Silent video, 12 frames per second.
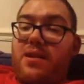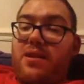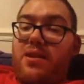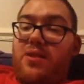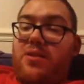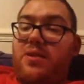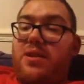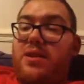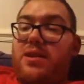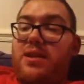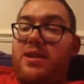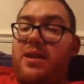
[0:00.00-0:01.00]

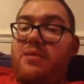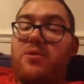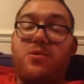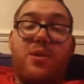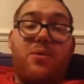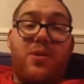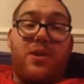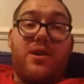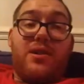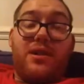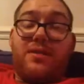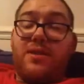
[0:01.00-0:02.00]
it was well
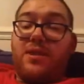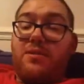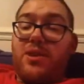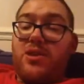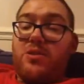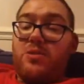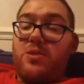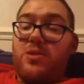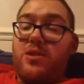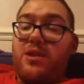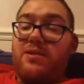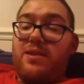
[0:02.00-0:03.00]
worked, and I think the matches were good,
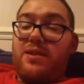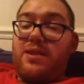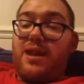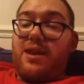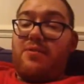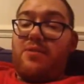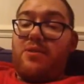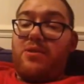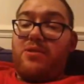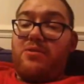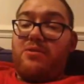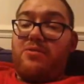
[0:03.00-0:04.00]
and I think now
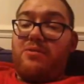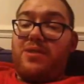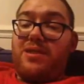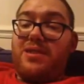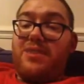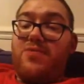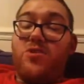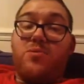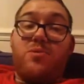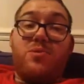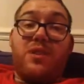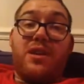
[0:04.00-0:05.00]
we'll really see the
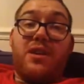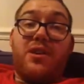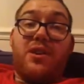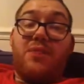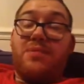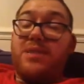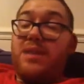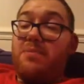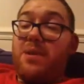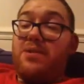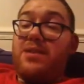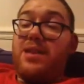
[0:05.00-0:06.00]
WWE kick on. I'm sad
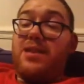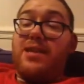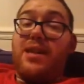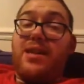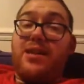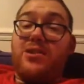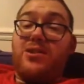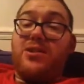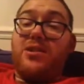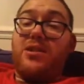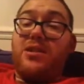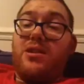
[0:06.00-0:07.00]
about Seth getting injured,
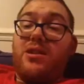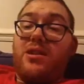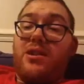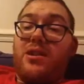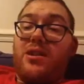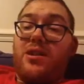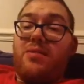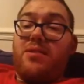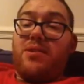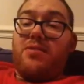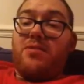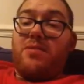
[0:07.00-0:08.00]

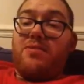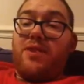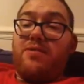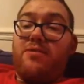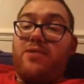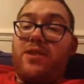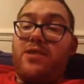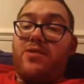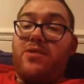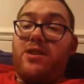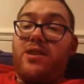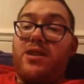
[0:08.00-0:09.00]
because he was my favourite
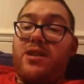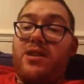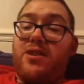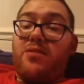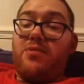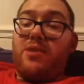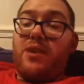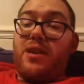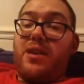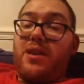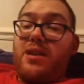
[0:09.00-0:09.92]
wrestler in the company.